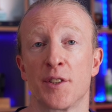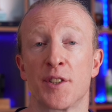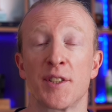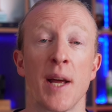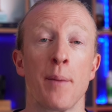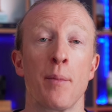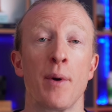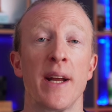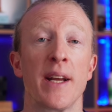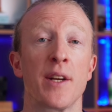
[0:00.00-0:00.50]

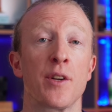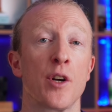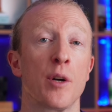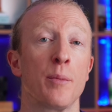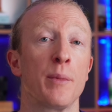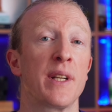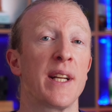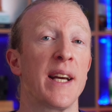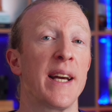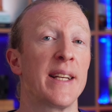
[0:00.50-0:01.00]
Seborrheic
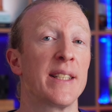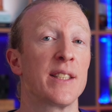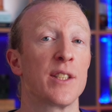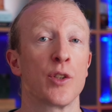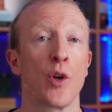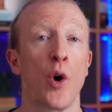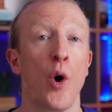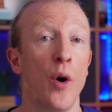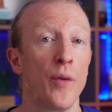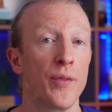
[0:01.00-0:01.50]
dermatitis
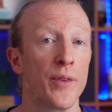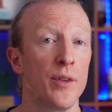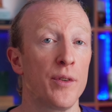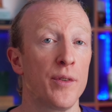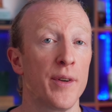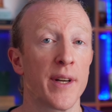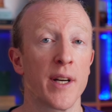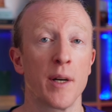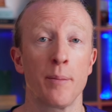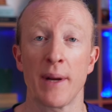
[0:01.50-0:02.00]
is often
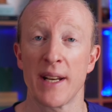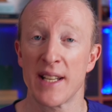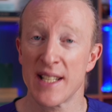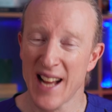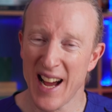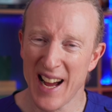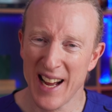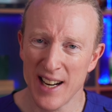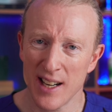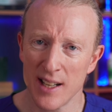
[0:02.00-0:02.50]
triggered by
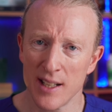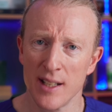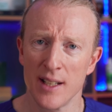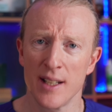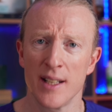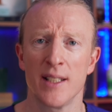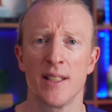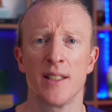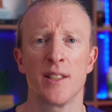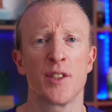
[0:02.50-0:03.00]

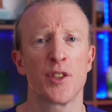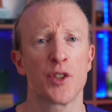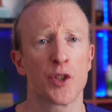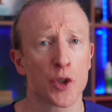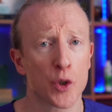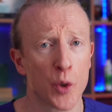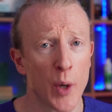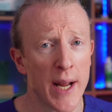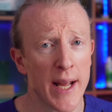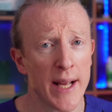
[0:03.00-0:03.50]
tiredness,
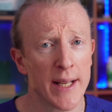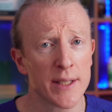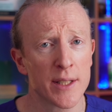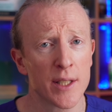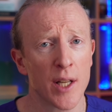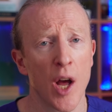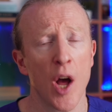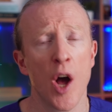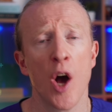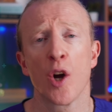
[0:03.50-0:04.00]

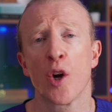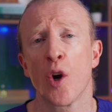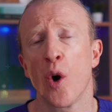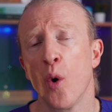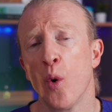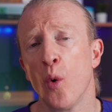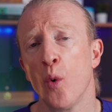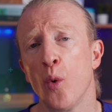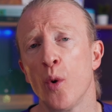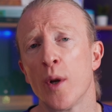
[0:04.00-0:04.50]
stress,
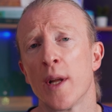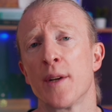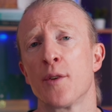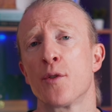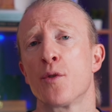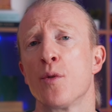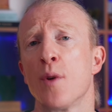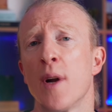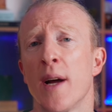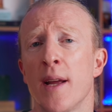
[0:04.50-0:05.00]
cold and
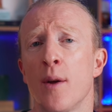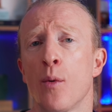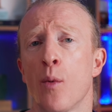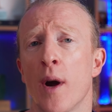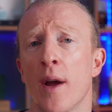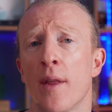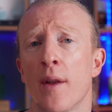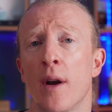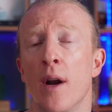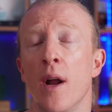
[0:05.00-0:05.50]
dry
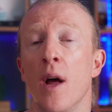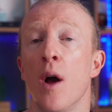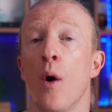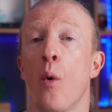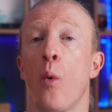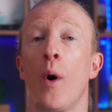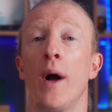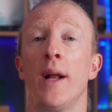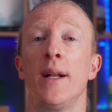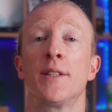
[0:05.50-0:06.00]
weather,
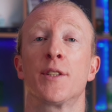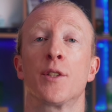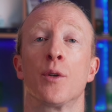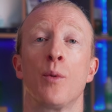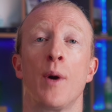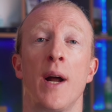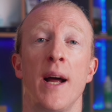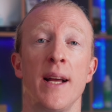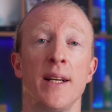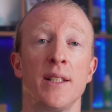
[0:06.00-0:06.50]
while
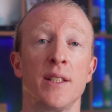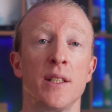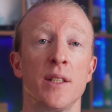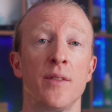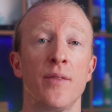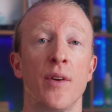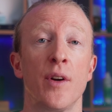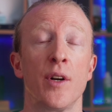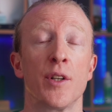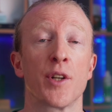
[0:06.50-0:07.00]
psoriasis
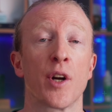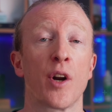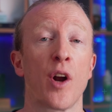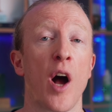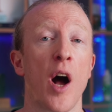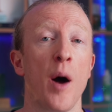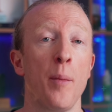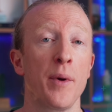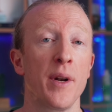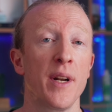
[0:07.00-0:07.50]
flares are
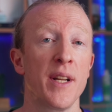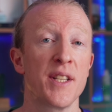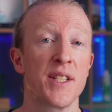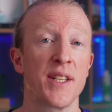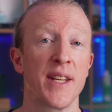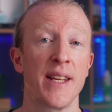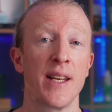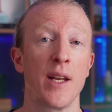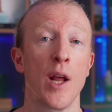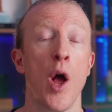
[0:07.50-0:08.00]
commonly
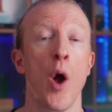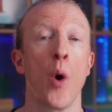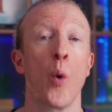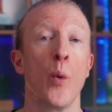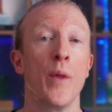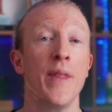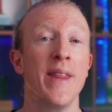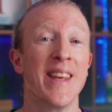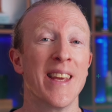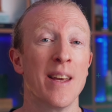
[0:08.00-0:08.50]
seen
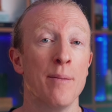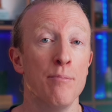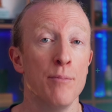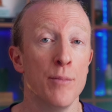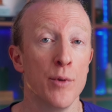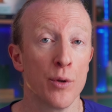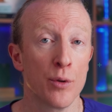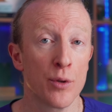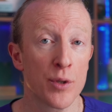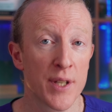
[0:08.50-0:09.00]
when the
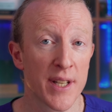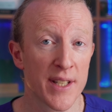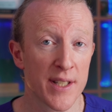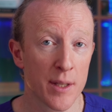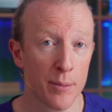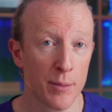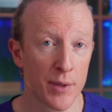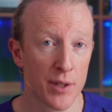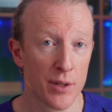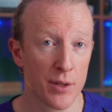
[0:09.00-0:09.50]
immune
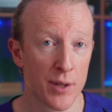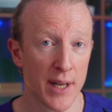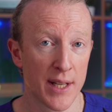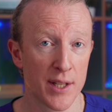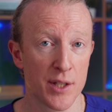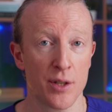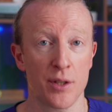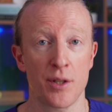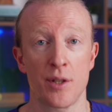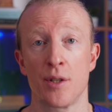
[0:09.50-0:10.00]
system is
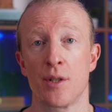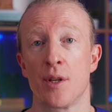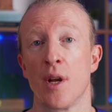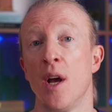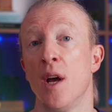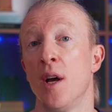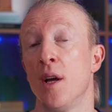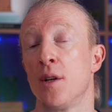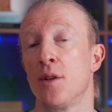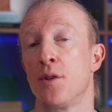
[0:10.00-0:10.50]
stressed, such as
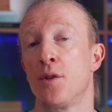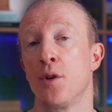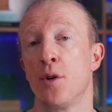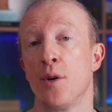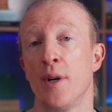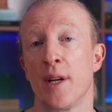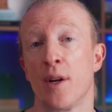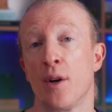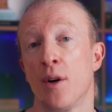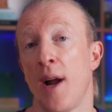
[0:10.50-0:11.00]

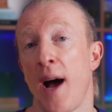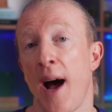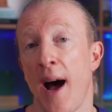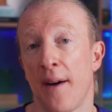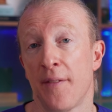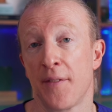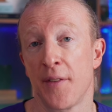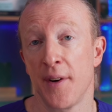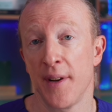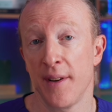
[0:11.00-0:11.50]
during or
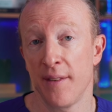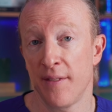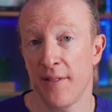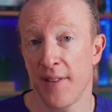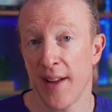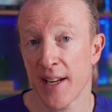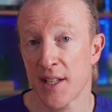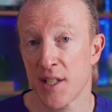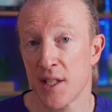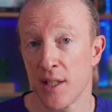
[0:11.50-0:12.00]
after
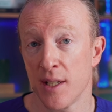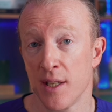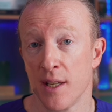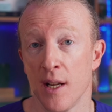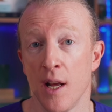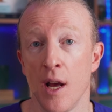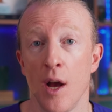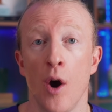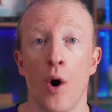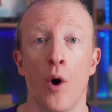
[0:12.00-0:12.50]

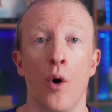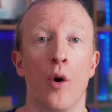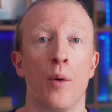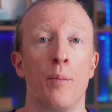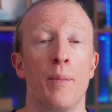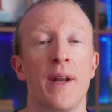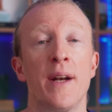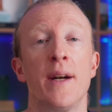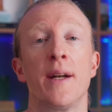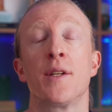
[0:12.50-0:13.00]
infection or
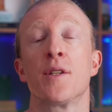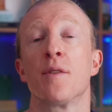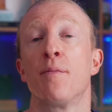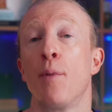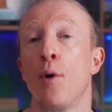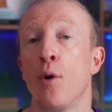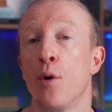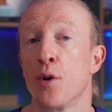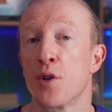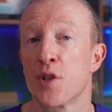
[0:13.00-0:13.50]
periods of
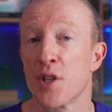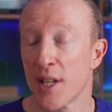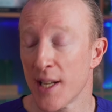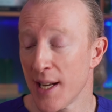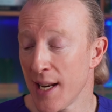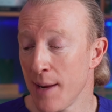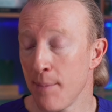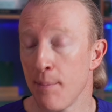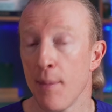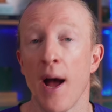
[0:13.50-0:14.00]
poor
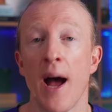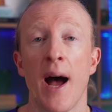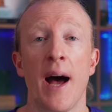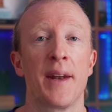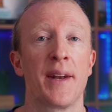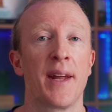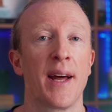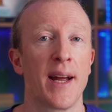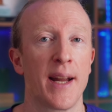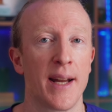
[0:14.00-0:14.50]
sleep
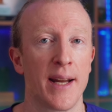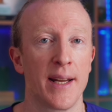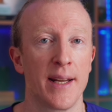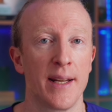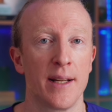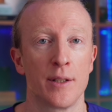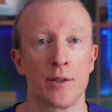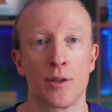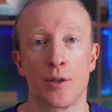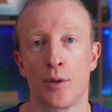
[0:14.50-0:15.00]
and
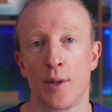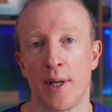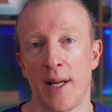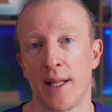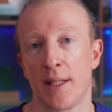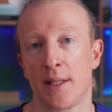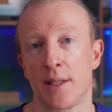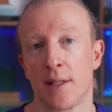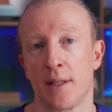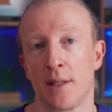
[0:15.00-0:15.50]
high
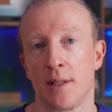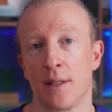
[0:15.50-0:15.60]
stress.